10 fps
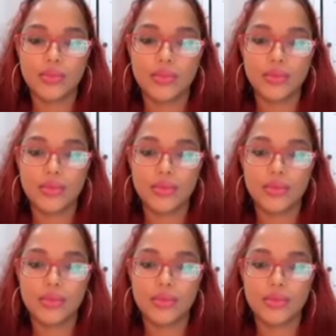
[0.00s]

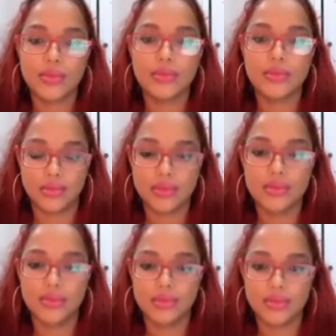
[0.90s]

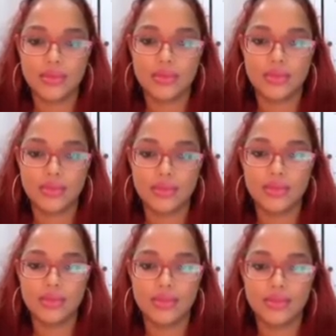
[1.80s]

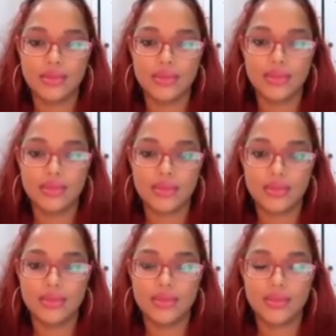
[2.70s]

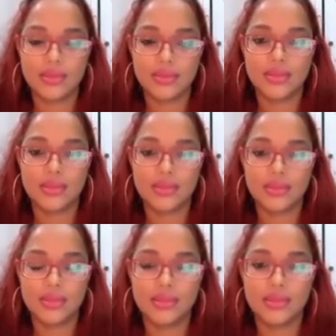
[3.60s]

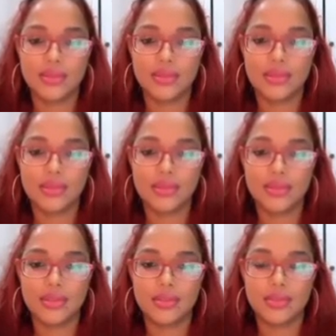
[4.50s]

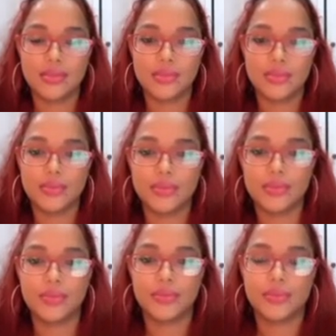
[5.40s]

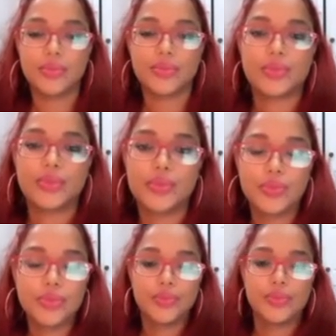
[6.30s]

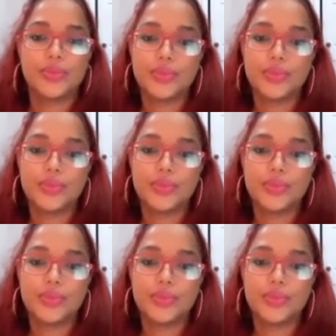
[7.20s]
The person shown says nothing.